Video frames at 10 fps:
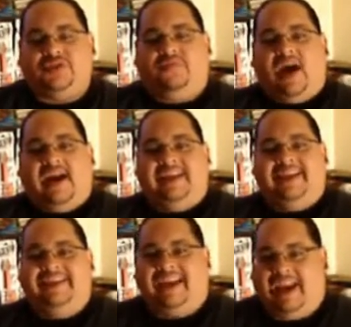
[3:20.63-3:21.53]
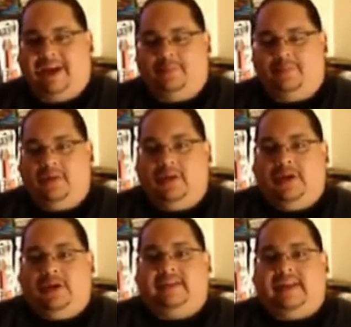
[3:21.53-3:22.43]
fighting game
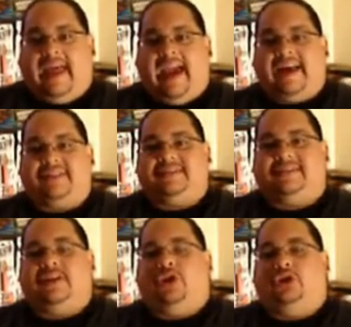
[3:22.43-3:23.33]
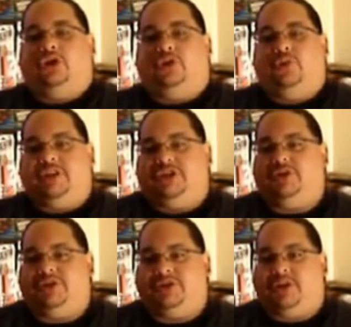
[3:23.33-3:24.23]
that has
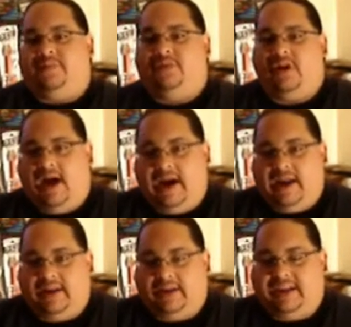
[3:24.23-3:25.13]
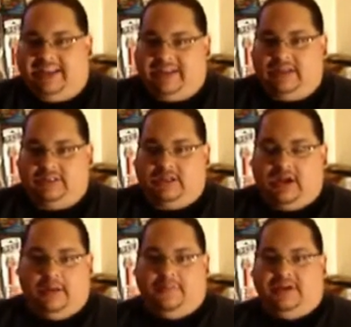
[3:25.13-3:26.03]
creatures of the night in it.
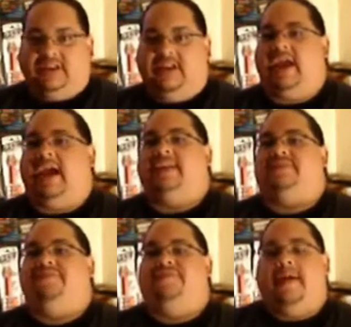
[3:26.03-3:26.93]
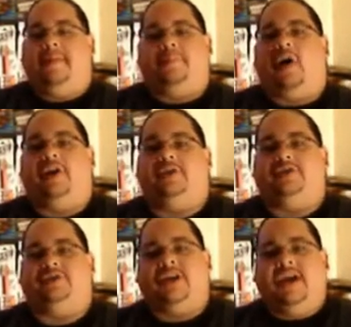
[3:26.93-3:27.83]
I mean, it has
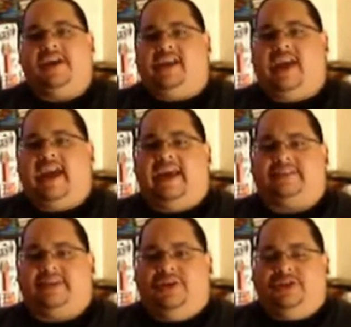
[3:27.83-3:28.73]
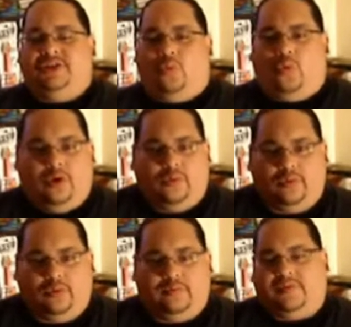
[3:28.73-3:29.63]
vampires, it has the
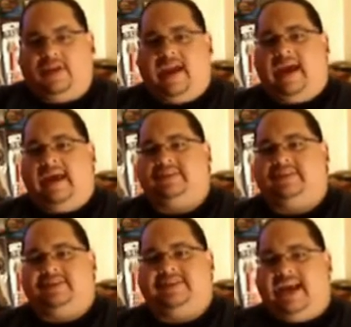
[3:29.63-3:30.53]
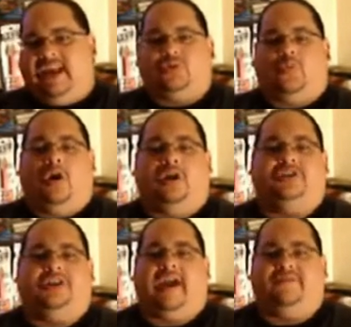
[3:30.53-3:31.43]
werewolf, it has the Sasquatch,
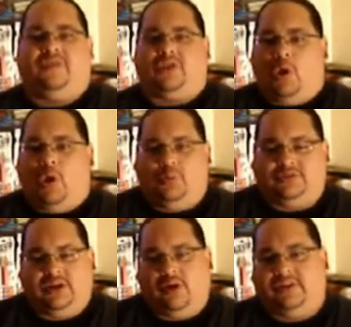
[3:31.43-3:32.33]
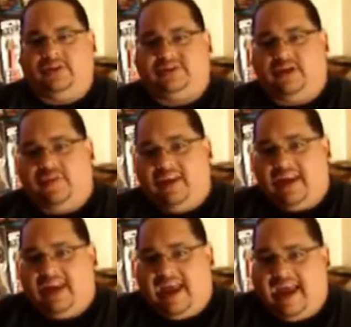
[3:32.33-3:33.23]
it has ghosts and all that stuff,
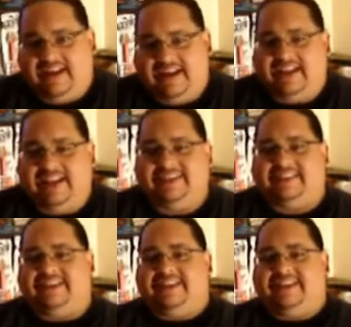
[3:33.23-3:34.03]
and it is the